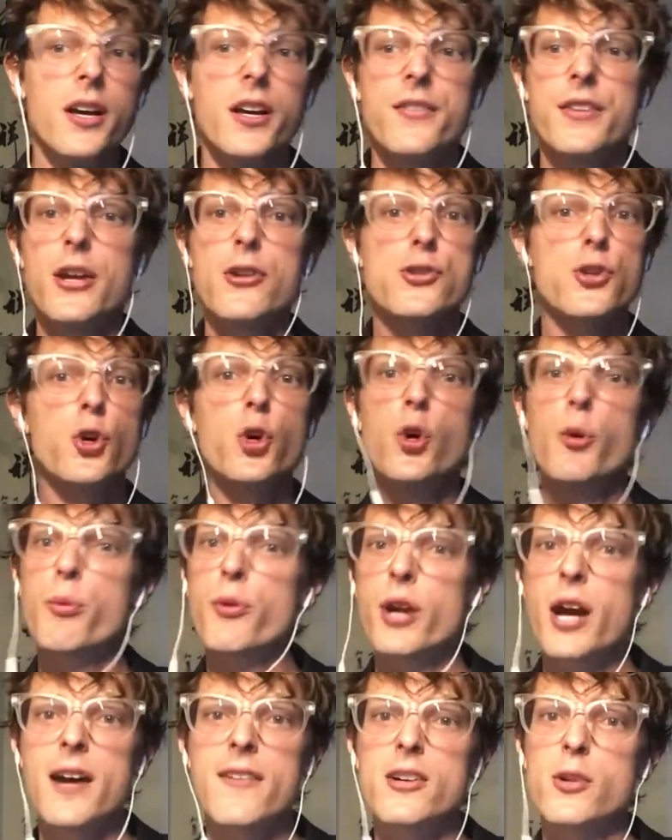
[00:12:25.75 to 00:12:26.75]
There's
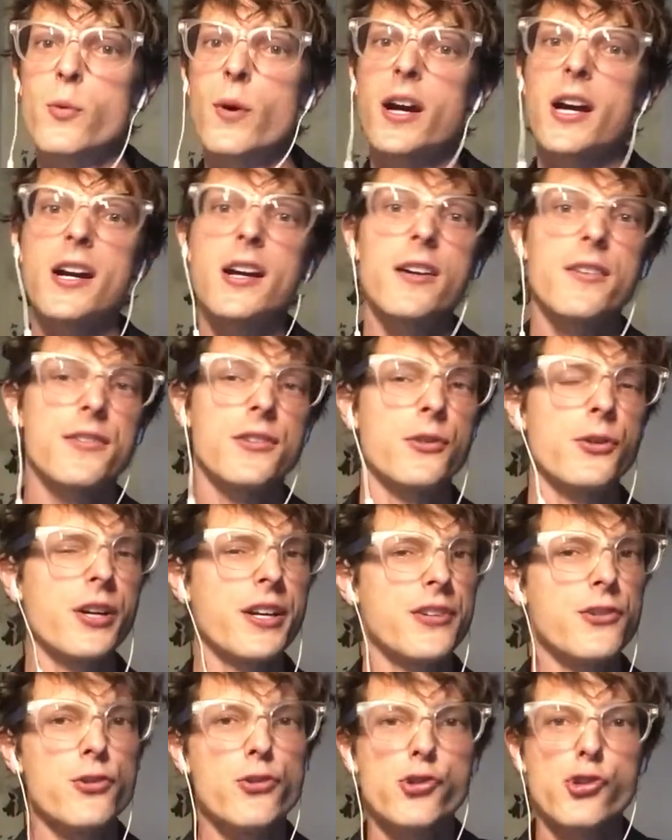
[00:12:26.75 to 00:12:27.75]
Uber everywhere that you
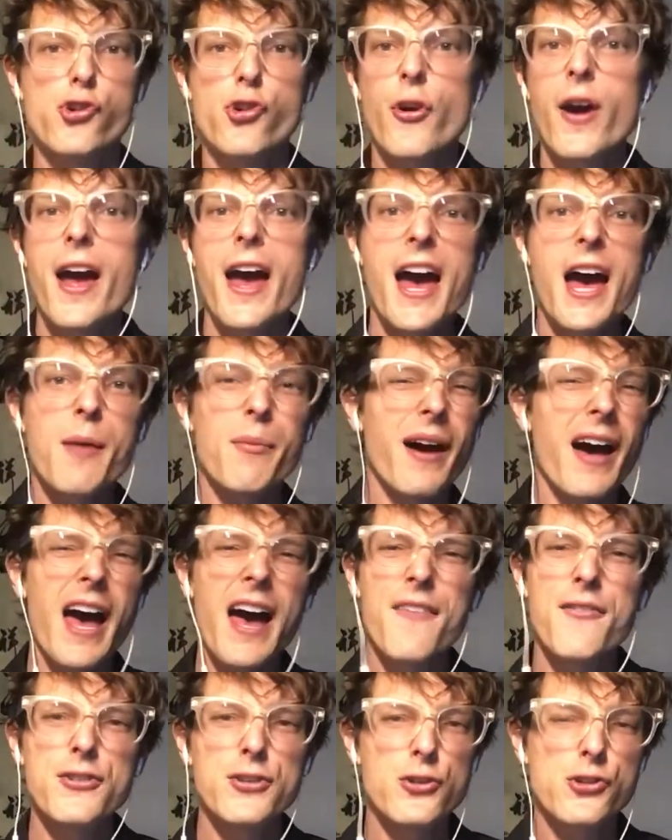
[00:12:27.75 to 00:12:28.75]
can use Grab. I
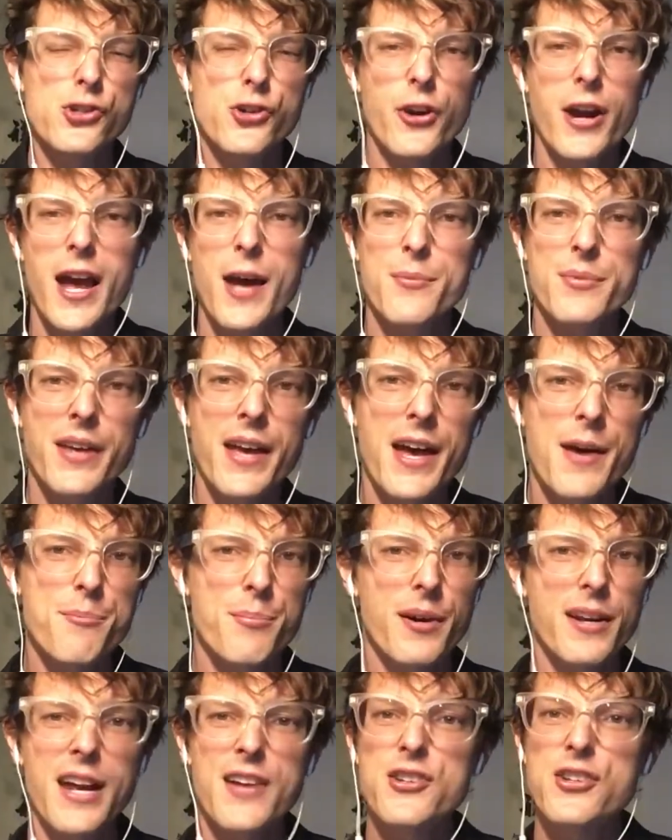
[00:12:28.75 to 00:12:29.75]
haven't used Grab yet,
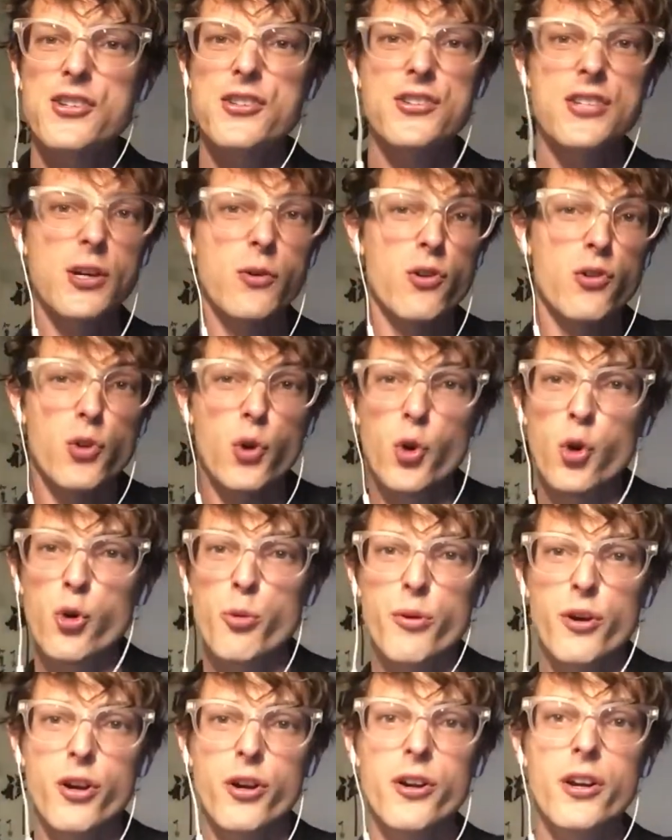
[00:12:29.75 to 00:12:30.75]
but I just stick with
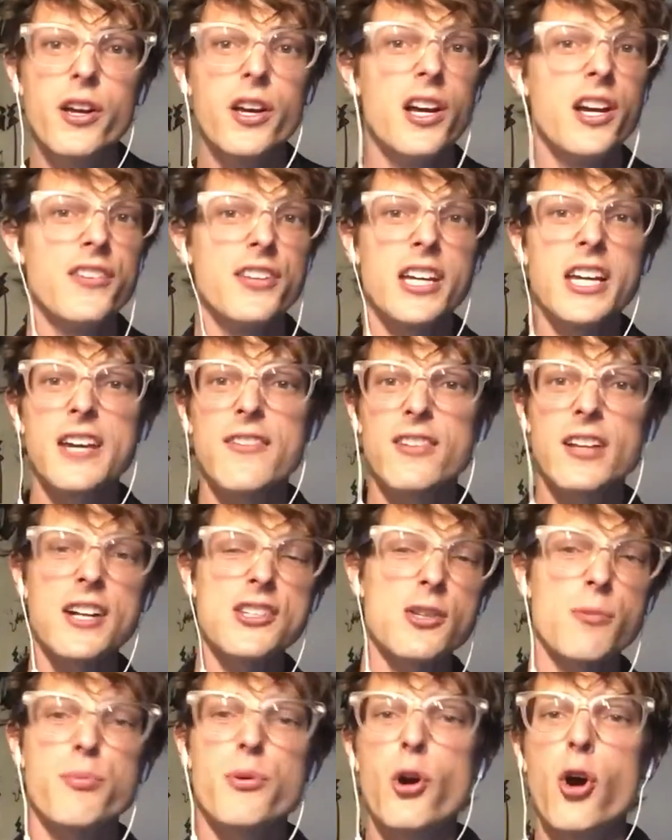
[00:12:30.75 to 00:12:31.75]
Uber. They give lots
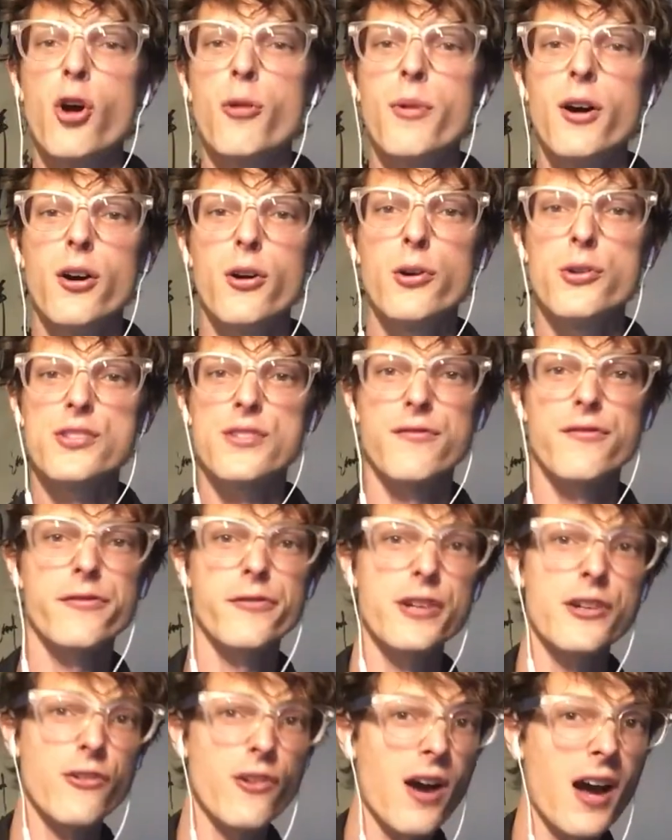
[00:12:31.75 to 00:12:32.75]
of promos and
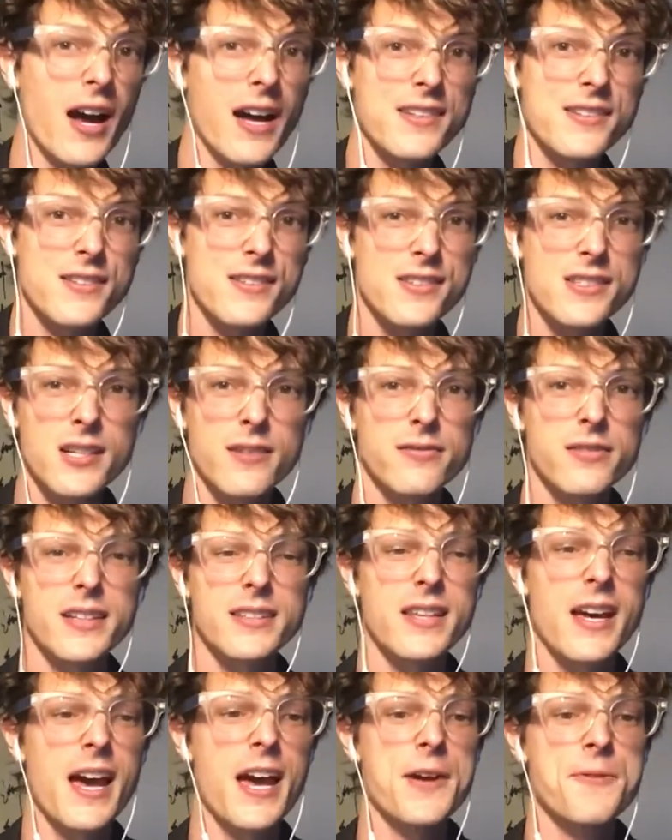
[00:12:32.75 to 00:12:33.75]
free rides and stuff like
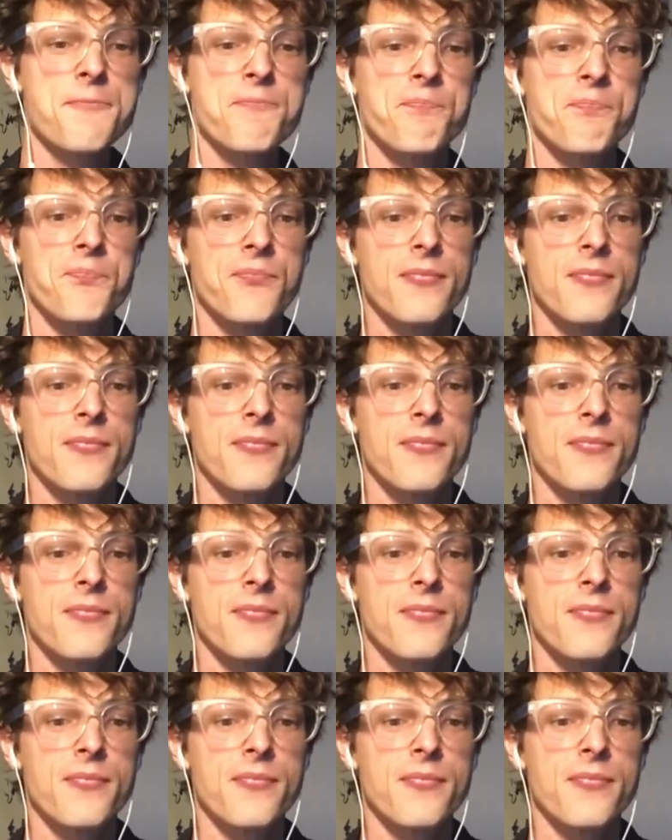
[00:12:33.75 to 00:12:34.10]
that.